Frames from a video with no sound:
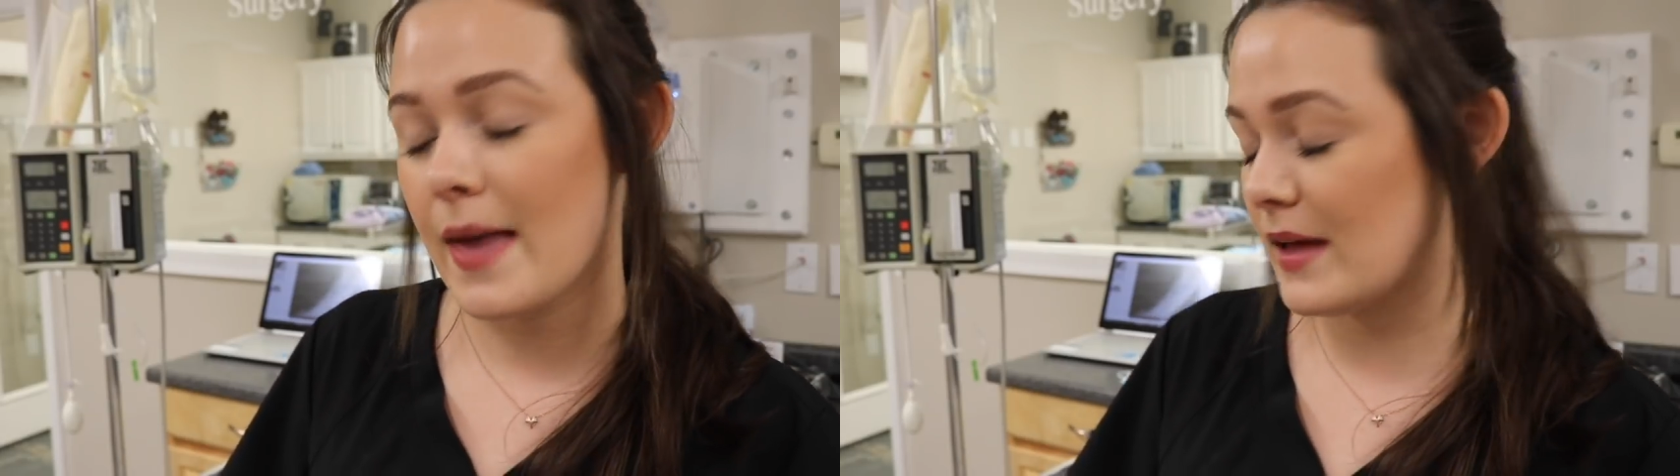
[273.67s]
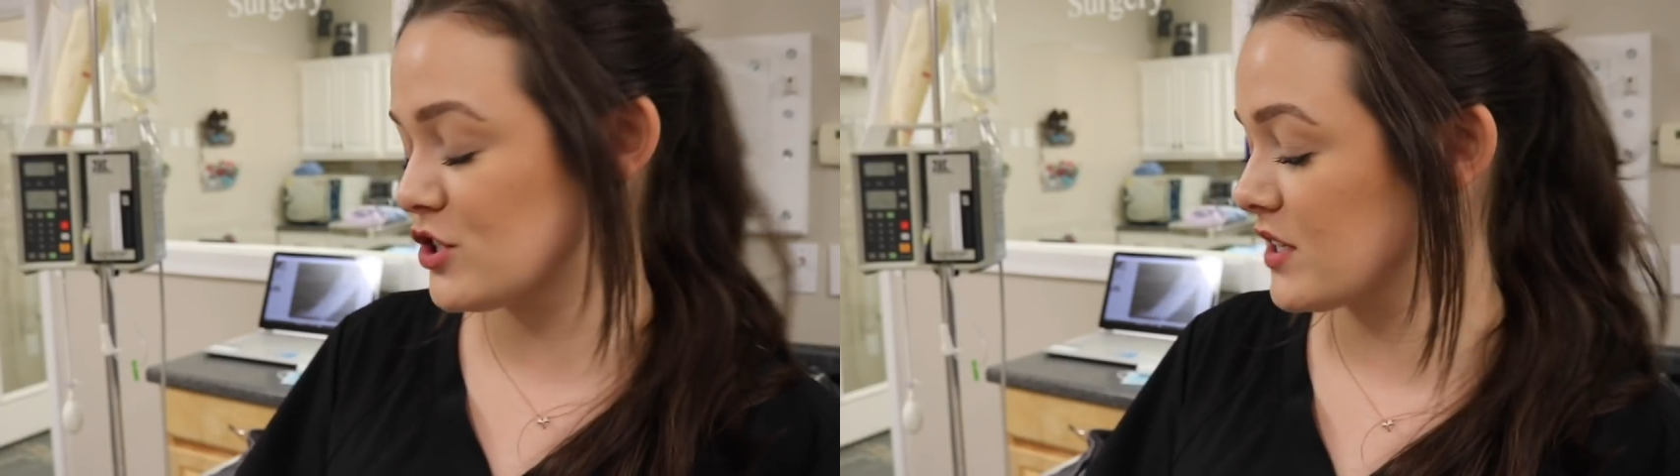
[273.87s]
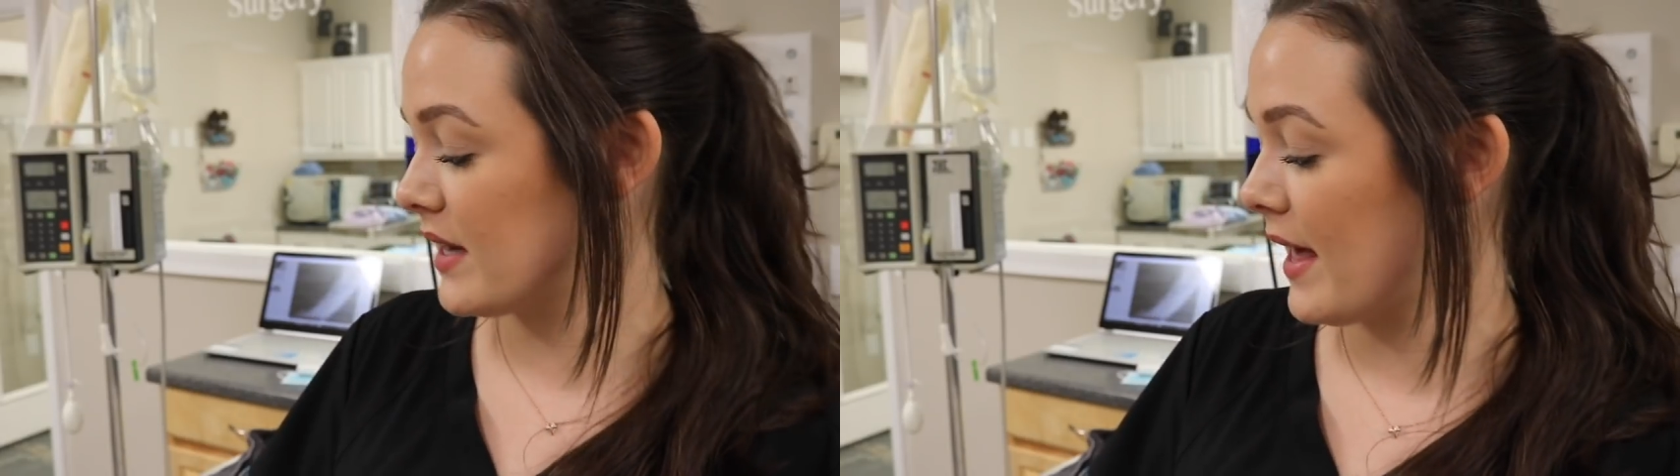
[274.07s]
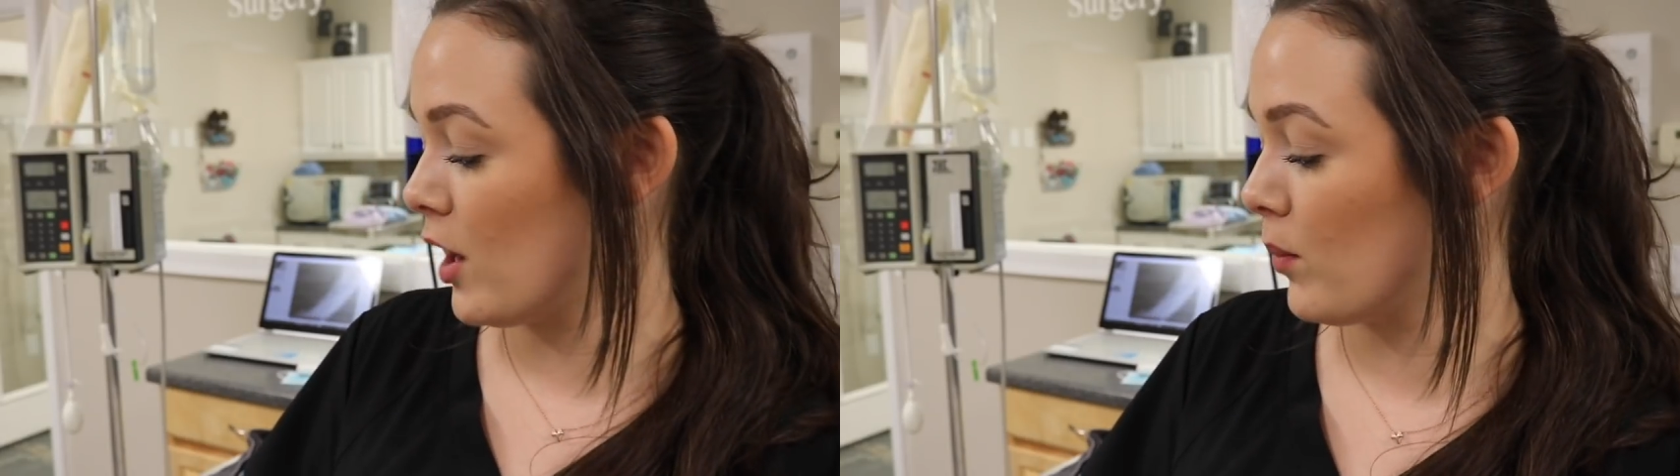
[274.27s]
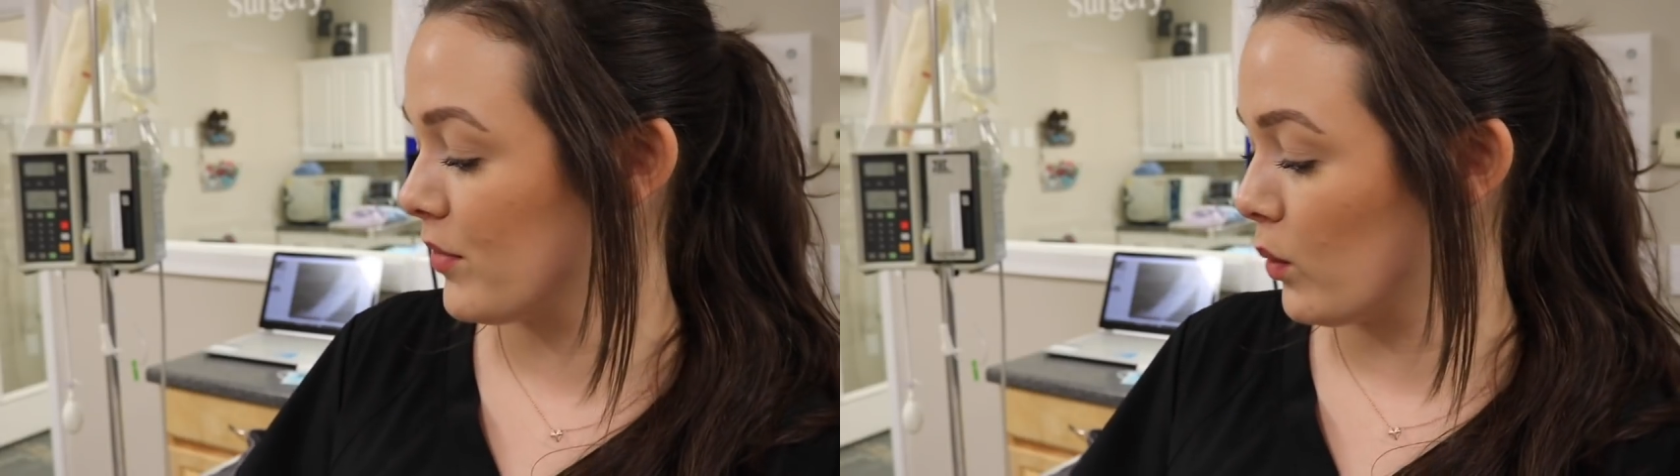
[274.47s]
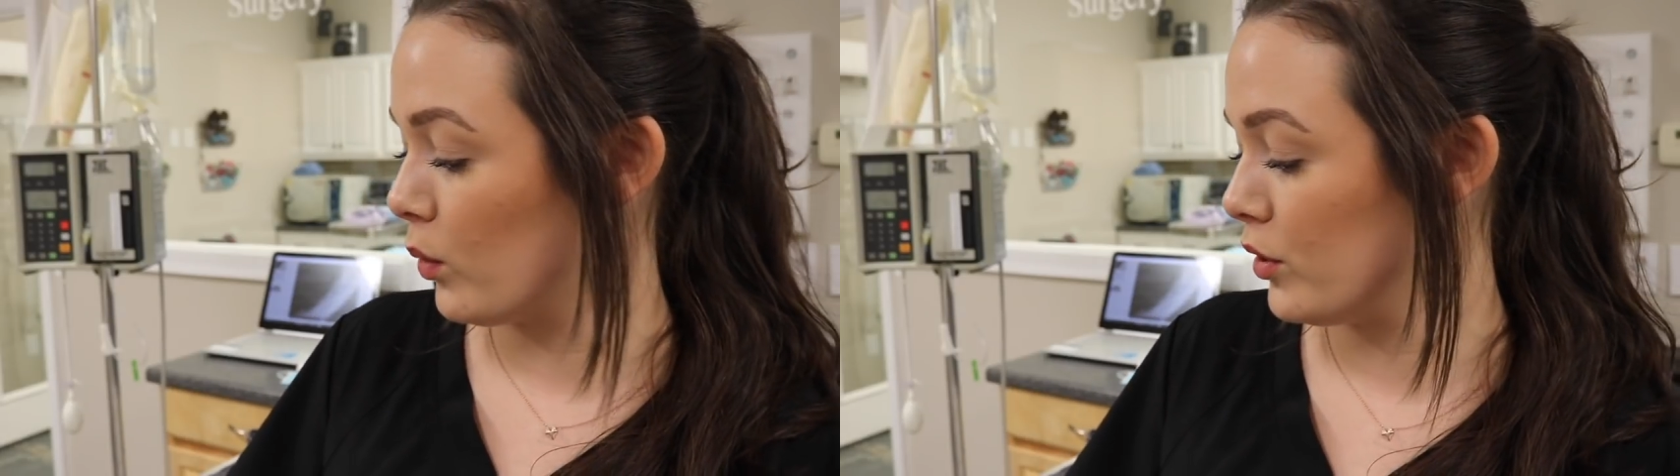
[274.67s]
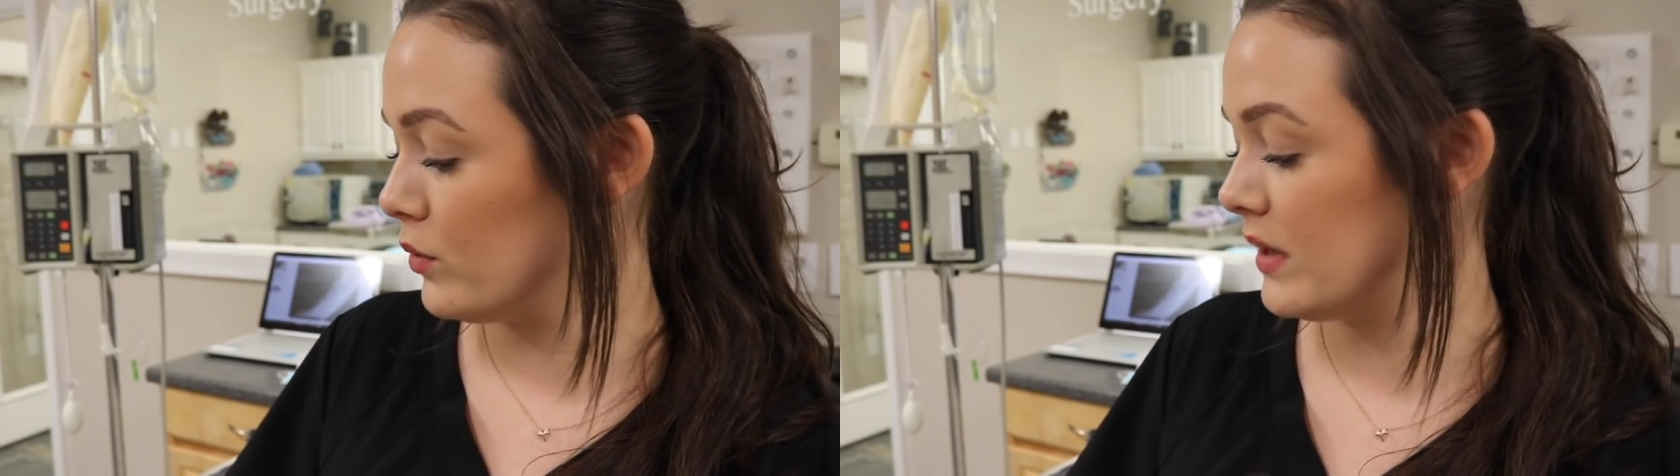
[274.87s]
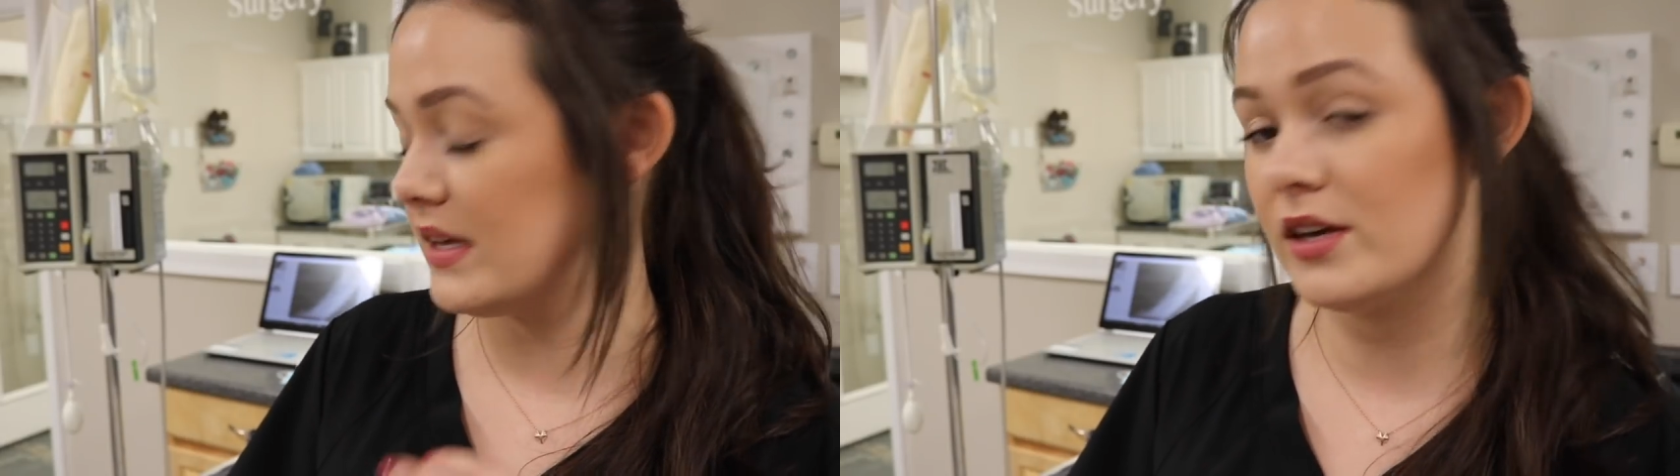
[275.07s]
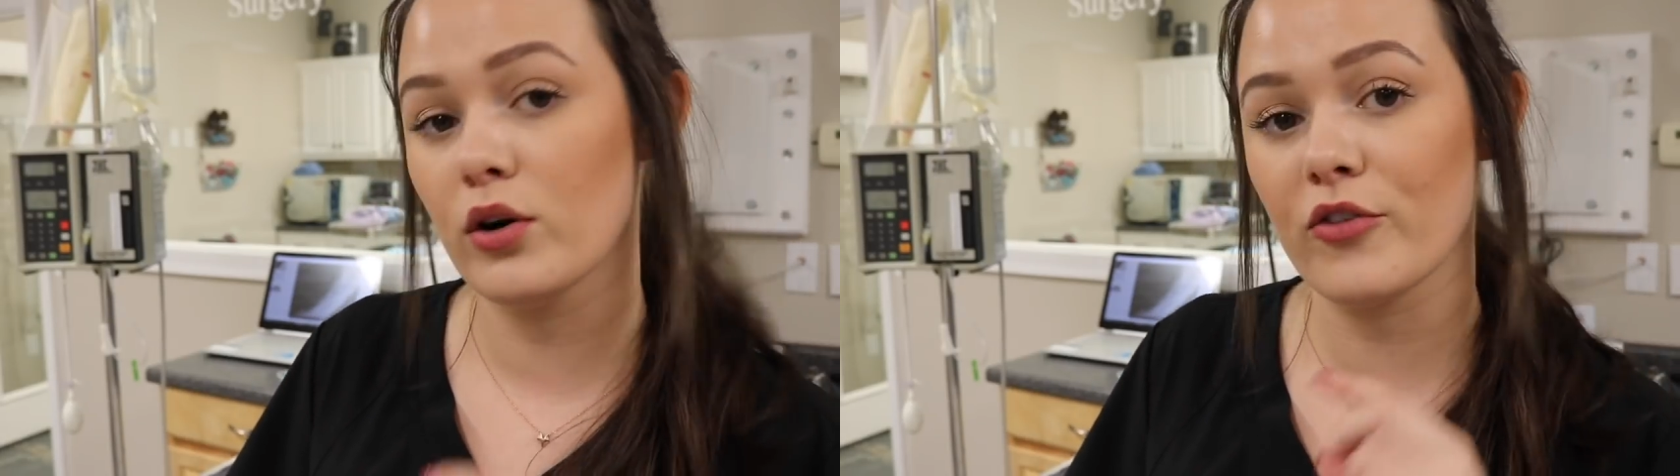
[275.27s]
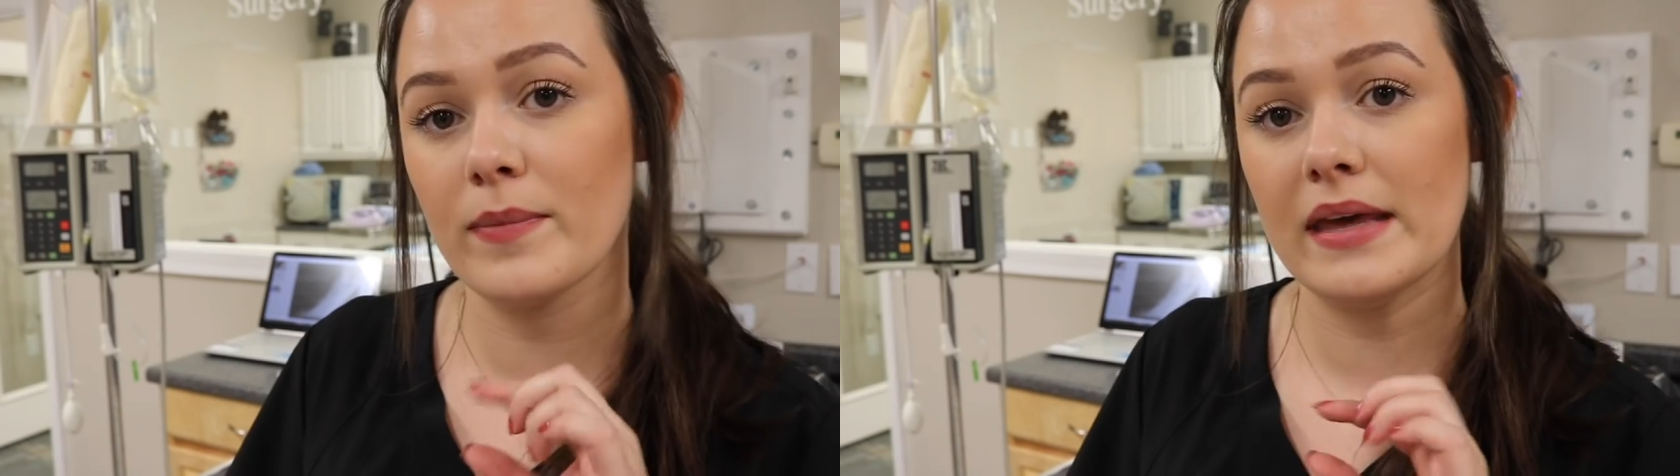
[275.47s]
And that's just gonna help the wound
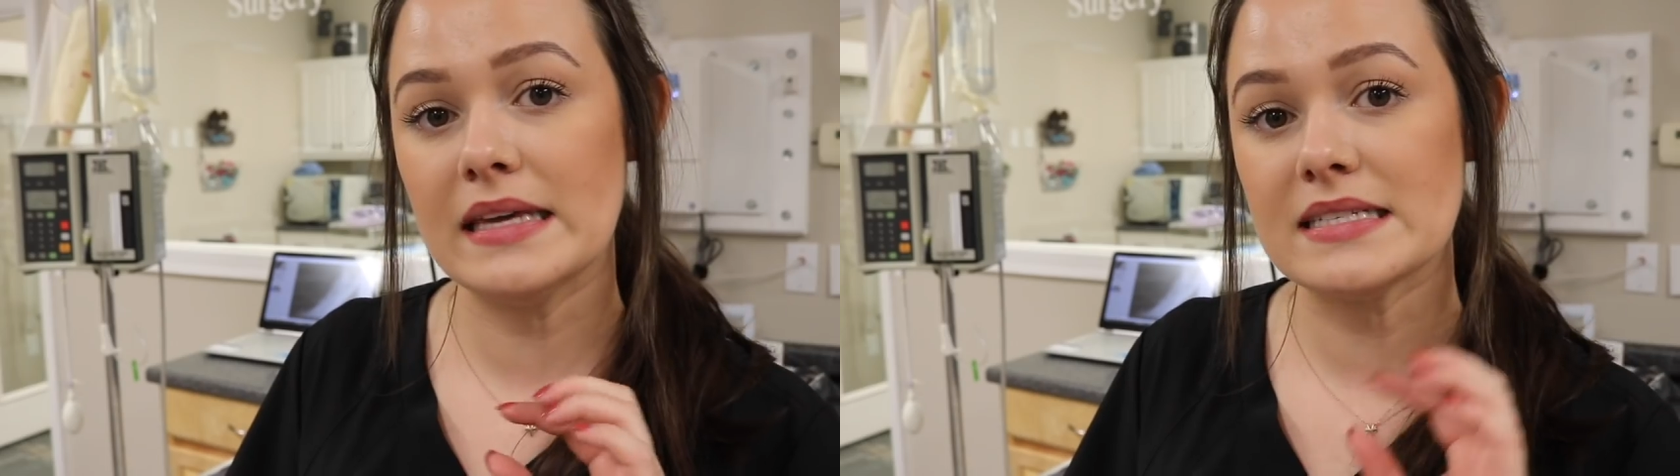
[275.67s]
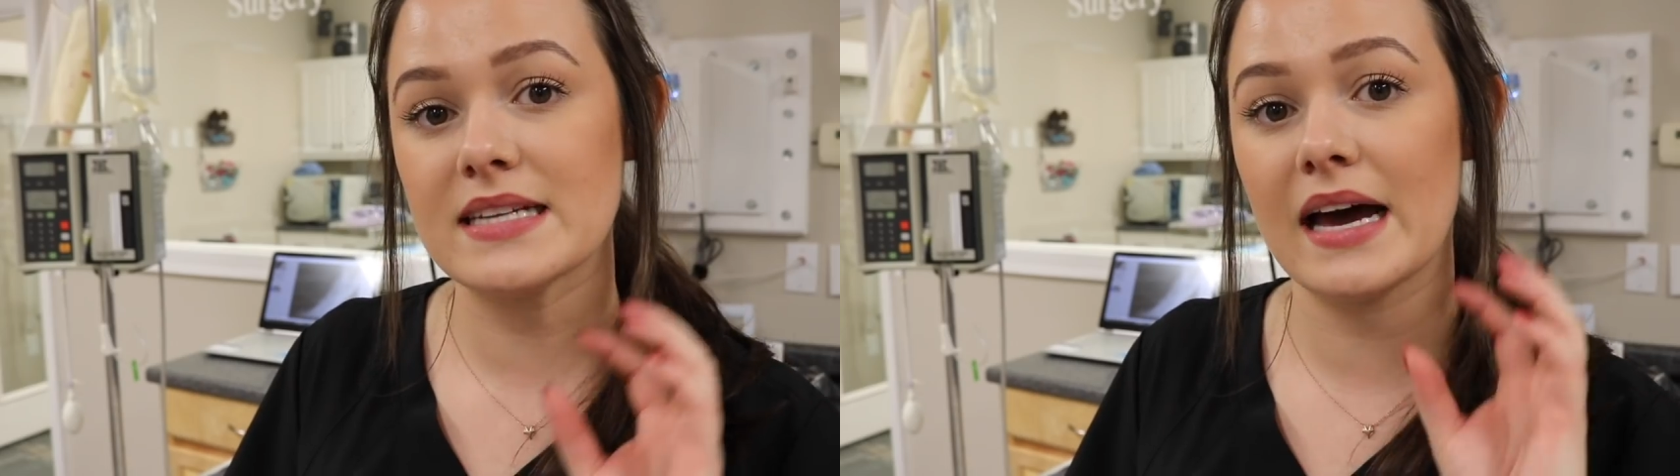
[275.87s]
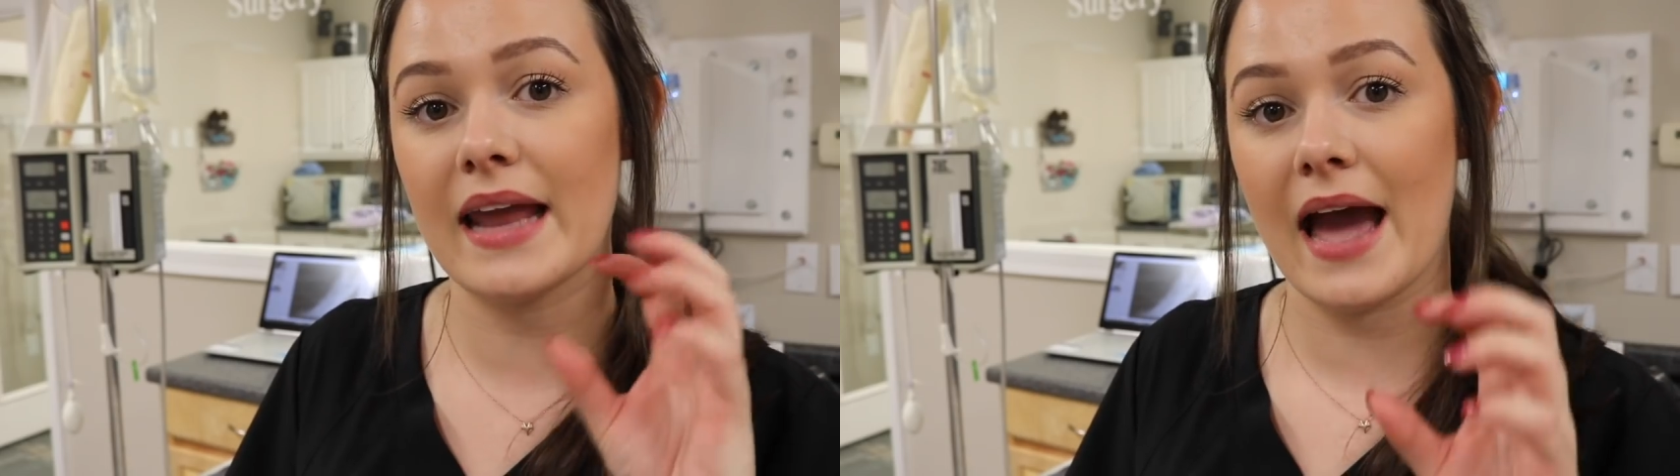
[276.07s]
heal from the inside